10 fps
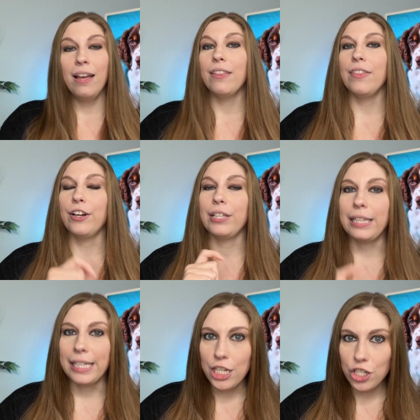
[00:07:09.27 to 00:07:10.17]
They're
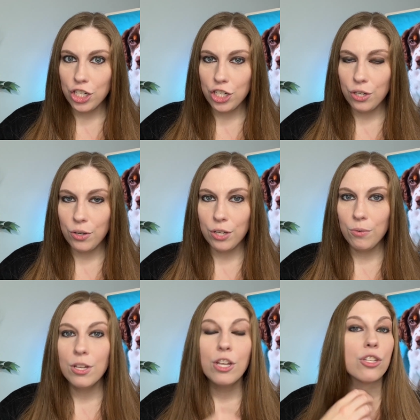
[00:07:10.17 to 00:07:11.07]
leashed to
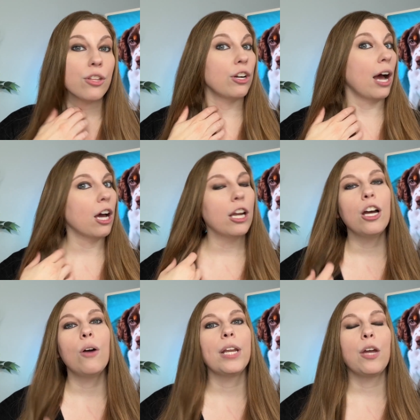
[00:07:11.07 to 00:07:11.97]
you, so they're not gonna
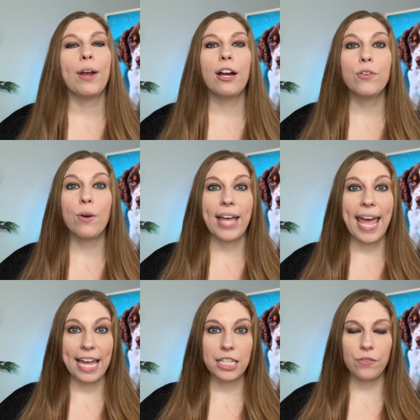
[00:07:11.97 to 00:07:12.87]
go anywhere. If you have a
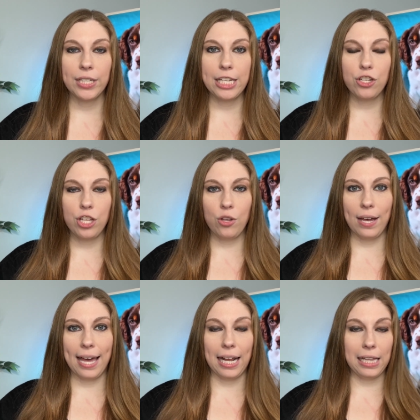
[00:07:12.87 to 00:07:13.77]
hands-free leash that you can
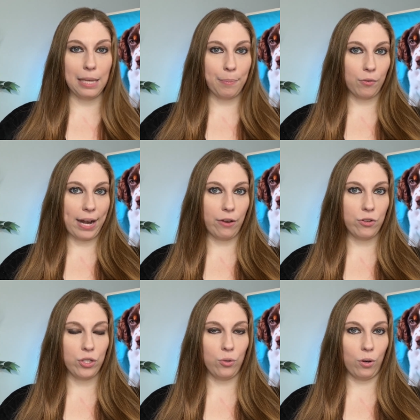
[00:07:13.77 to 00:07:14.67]
kind of clip
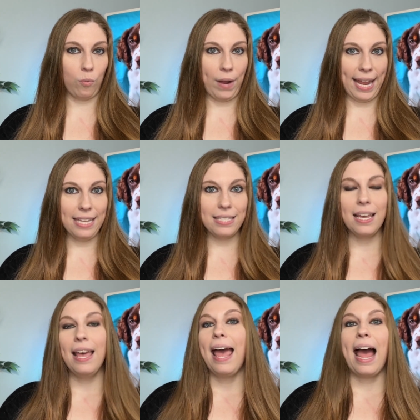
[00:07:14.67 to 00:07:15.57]
around your waist
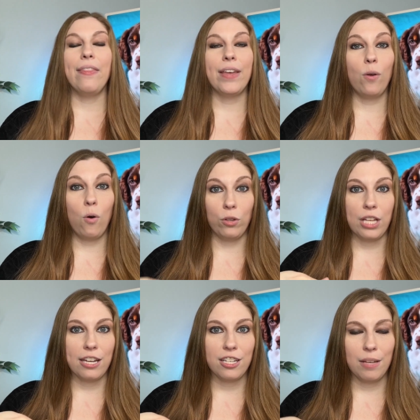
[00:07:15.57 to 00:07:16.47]
and then hold
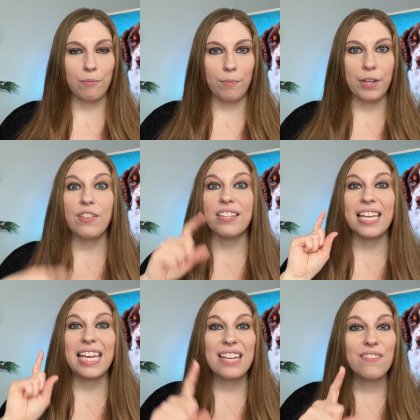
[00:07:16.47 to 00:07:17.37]
on to them from there, that's
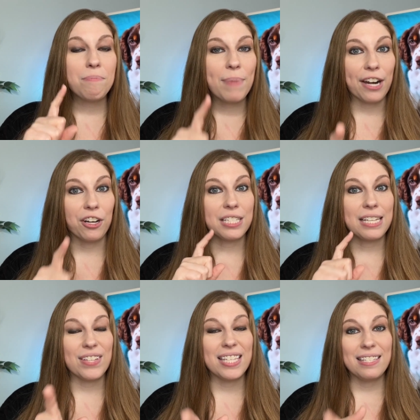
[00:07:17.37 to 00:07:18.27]
even better. It's
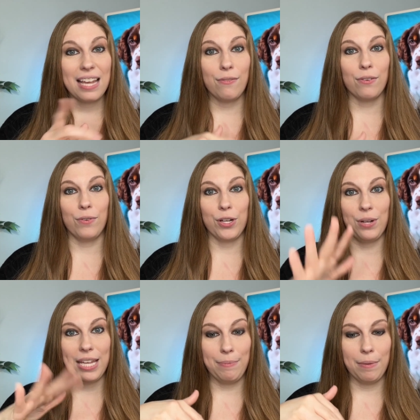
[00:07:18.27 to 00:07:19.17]
even safer for you to
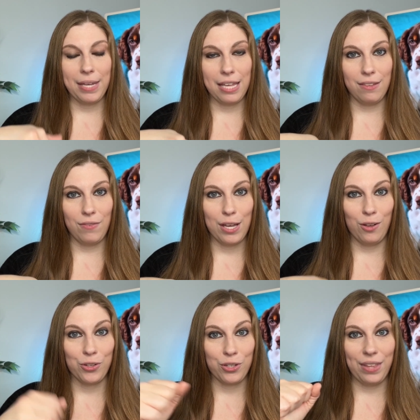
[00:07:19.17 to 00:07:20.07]
keep them in the
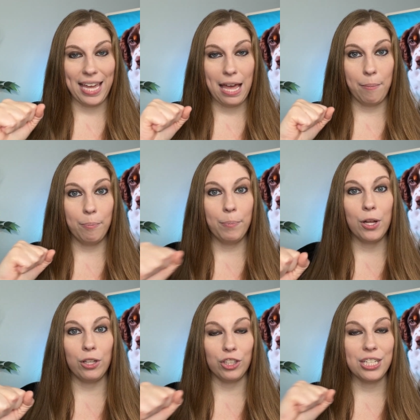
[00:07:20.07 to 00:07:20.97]
vehicle so they can't
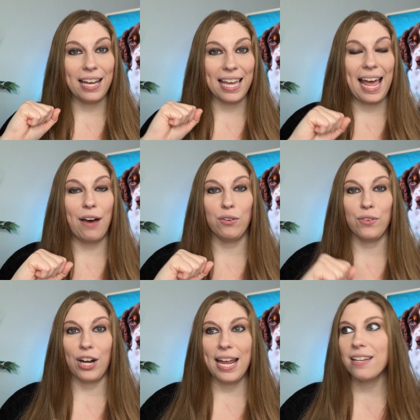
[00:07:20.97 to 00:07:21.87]
pull or tug it out of
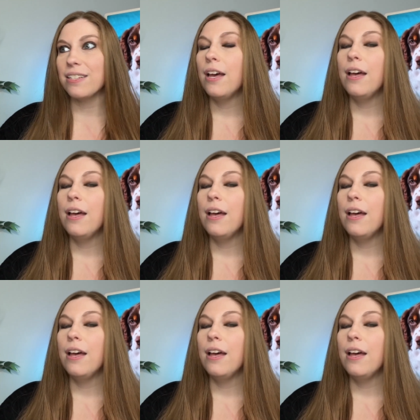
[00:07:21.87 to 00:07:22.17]
your hand.